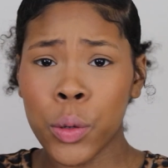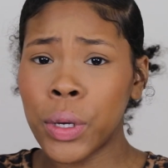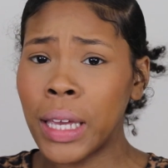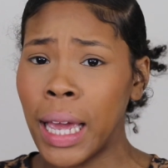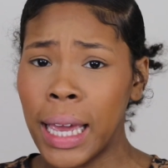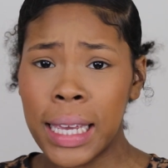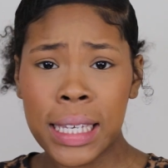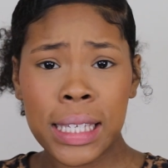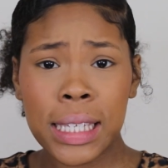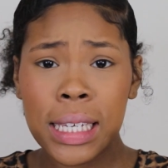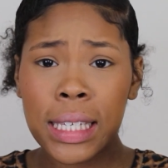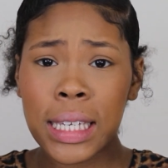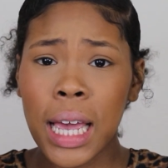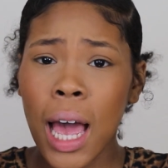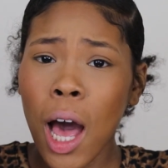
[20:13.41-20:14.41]
Okay,
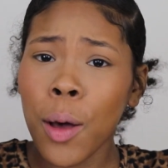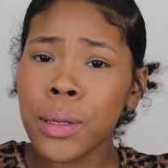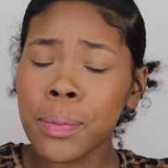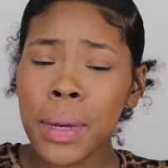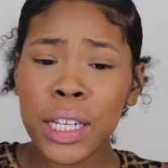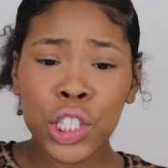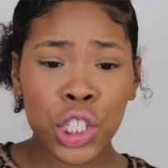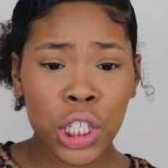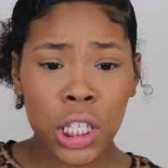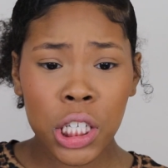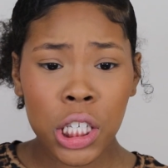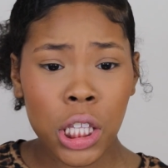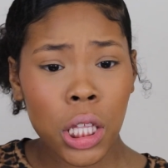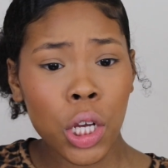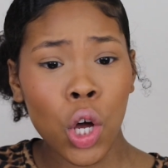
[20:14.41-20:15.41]
sis, it helps my
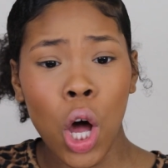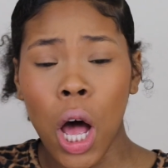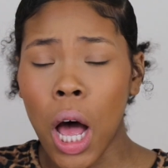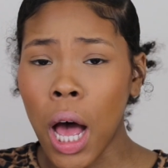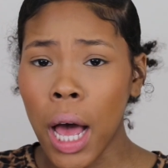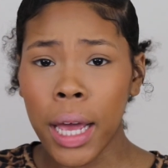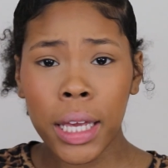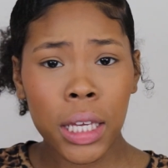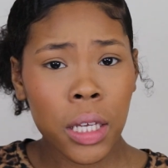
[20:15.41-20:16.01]
cheeks look high